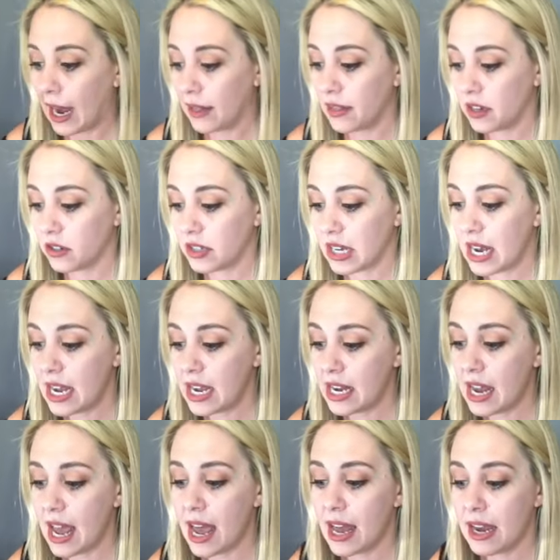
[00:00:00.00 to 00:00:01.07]
add theirs
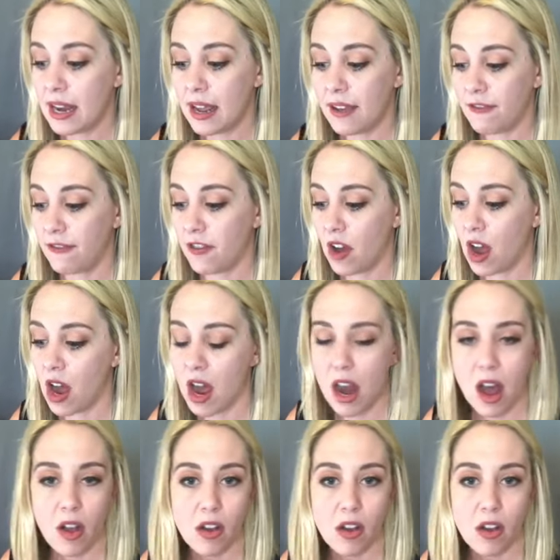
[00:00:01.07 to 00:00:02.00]
in. And if not,